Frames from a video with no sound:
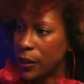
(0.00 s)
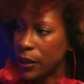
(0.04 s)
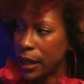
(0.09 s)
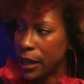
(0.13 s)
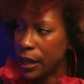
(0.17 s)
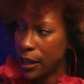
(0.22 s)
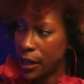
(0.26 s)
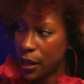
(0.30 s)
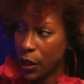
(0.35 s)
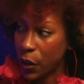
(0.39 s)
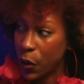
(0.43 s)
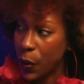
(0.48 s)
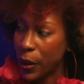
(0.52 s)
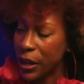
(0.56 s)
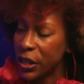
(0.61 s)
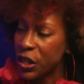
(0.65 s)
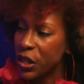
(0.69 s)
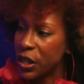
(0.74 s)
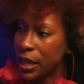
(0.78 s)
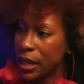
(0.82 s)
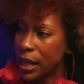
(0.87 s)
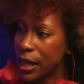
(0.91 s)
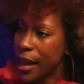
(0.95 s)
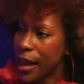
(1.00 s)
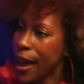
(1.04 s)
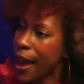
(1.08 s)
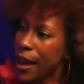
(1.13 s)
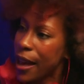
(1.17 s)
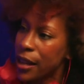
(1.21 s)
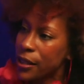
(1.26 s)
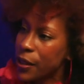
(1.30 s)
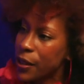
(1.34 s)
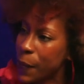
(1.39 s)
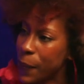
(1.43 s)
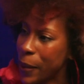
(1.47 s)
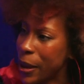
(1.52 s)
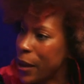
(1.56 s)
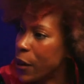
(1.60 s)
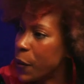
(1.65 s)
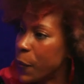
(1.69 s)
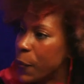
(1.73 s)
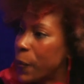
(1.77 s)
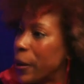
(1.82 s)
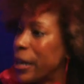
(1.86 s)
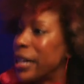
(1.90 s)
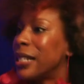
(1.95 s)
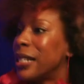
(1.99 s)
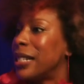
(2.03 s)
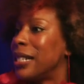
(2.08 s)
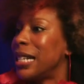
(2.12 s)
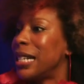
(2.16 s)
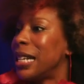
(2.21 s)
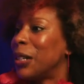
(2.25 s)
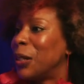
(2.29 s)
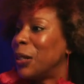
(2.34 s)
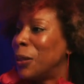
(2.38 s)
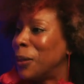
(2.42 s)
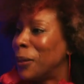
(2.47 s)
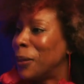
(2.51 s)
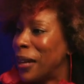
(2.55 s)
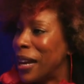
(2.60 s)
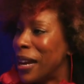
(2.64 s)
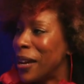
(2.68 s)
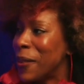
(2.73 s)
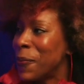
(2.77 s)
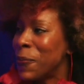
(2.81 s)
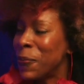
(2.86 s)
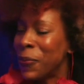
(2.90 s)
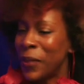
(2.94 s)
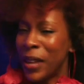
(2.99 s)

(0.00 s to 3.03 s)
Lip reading: And the questions that they asked could make or break the deal, right?